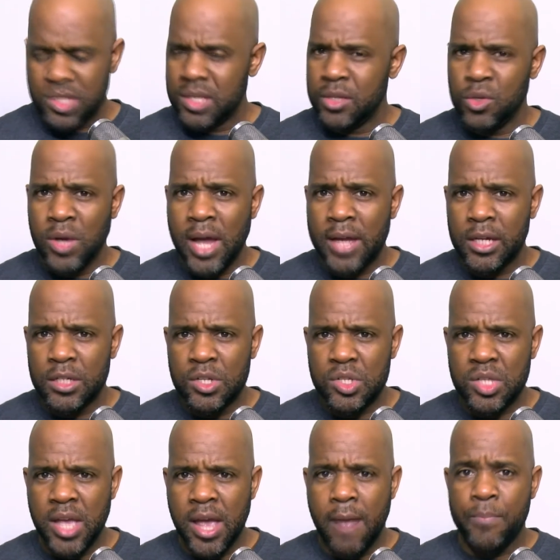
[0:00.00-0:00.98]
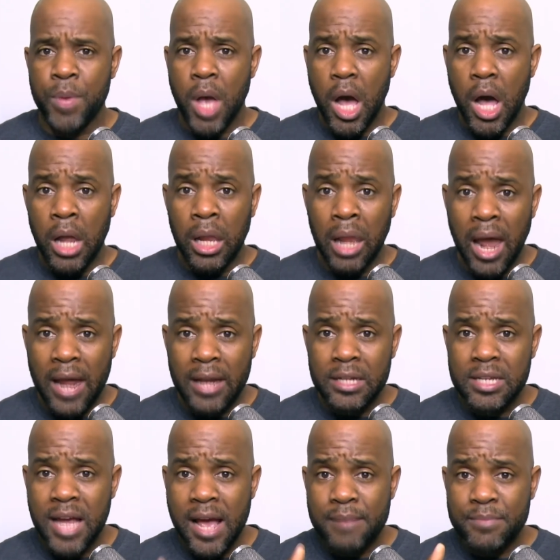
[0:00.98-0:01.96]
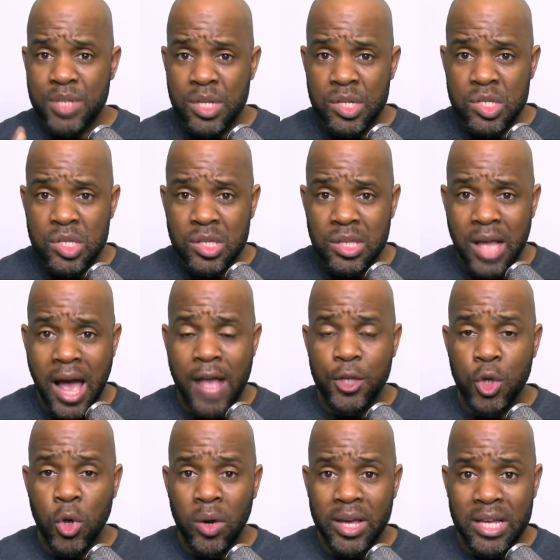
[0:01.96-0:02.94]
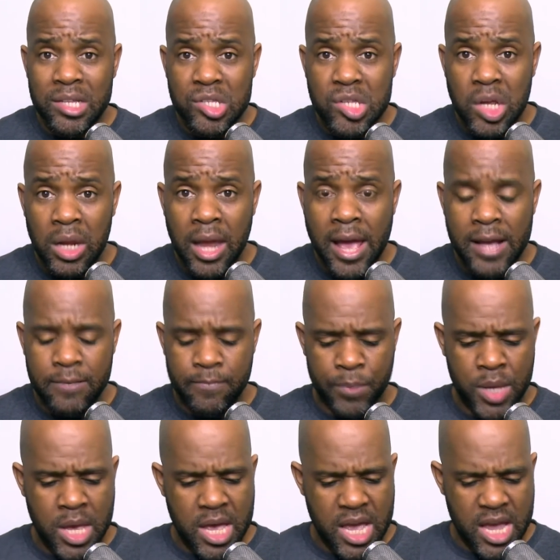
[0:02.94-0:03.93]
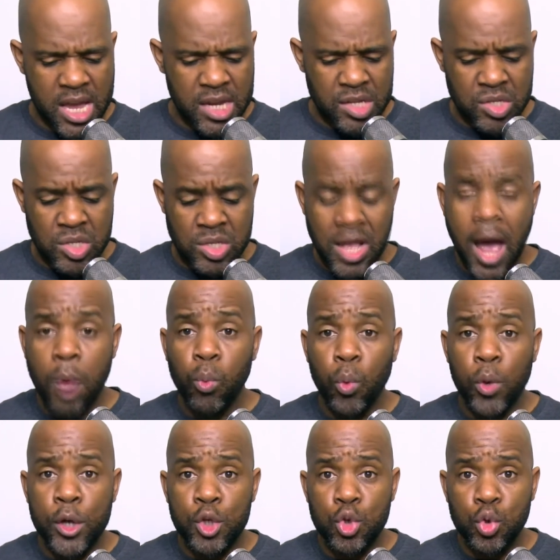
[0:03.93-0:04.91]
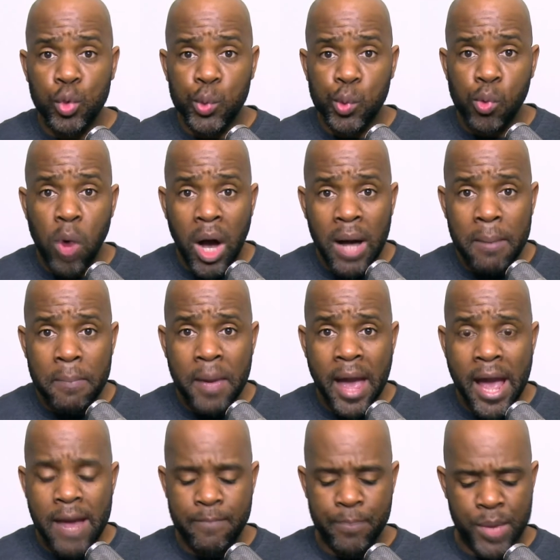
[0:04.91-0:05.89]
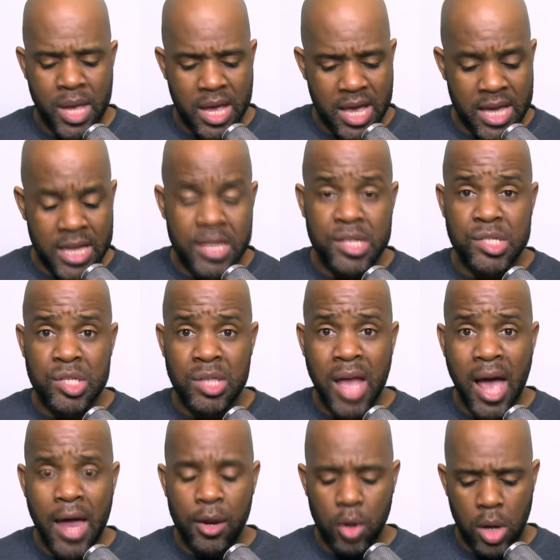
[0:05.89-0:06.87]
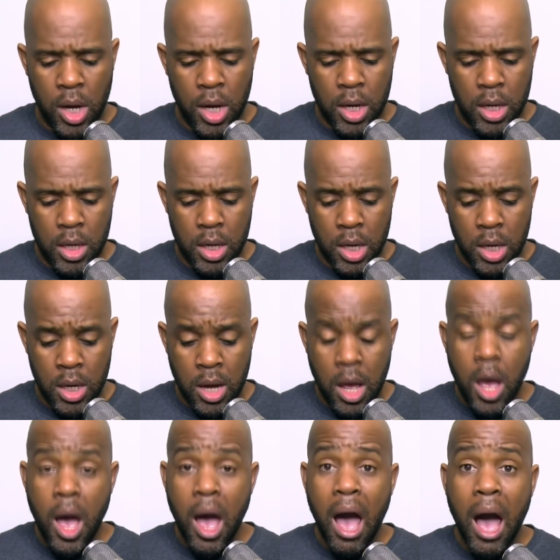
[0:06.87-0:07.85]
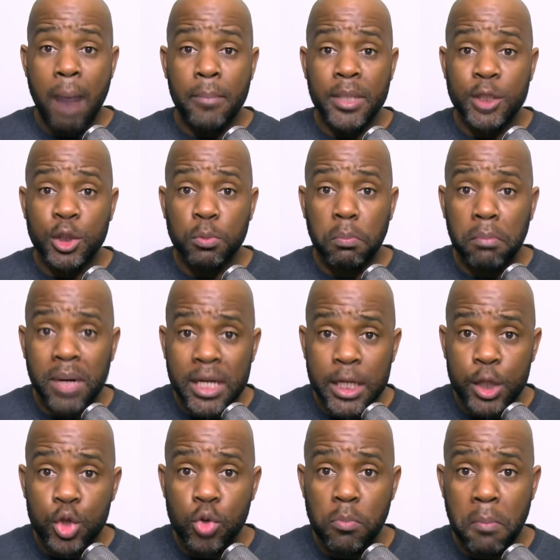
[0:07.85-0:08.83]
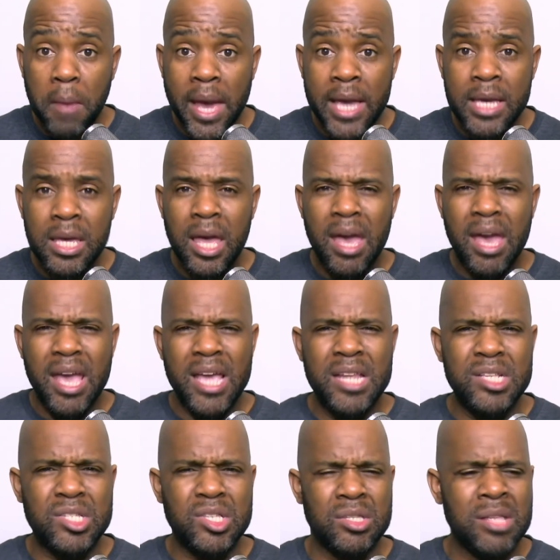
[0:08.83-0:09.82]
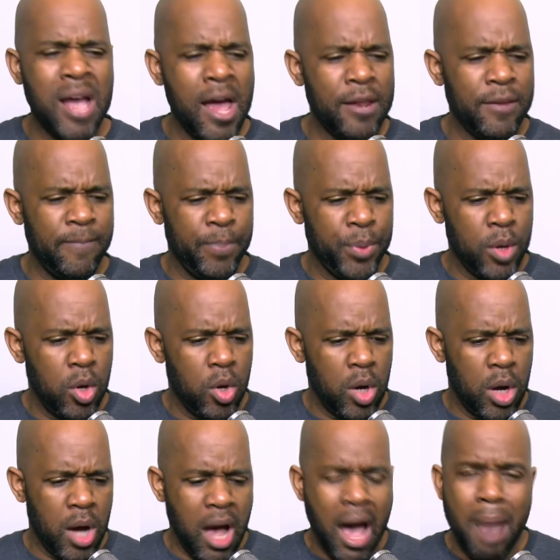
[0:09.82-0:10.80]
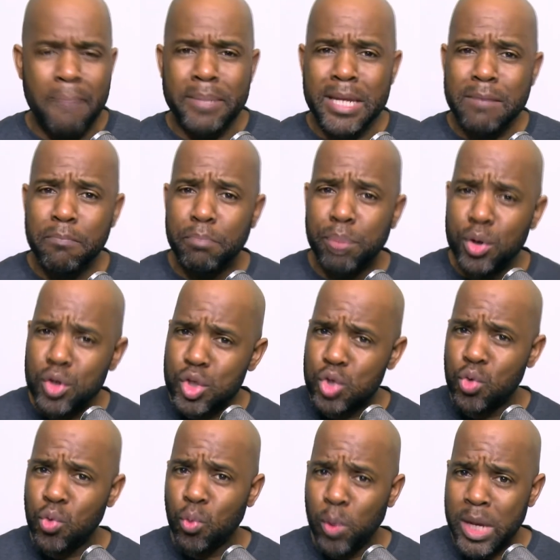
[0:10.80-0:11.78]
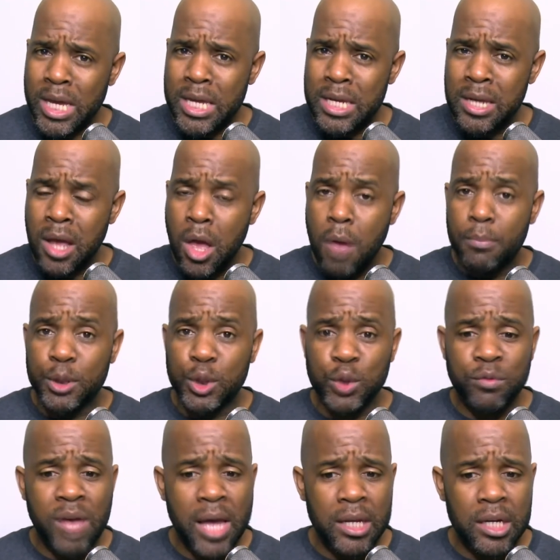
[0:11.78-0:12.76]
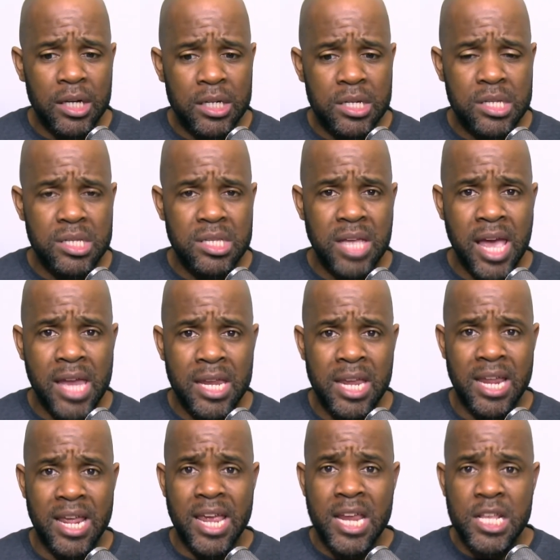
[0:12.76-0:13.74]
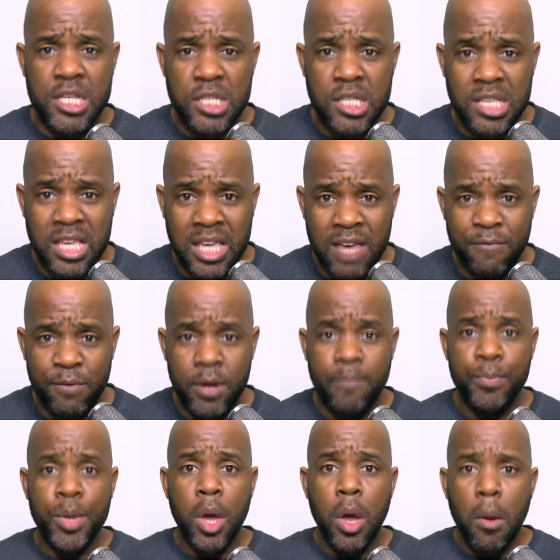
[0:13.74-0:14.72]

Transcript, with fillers: You got to understand, a lot of times it is not your intellect. It is not where you grew up at. It is not how much money you make. It is not how many books you read, but you got to understand it. It is given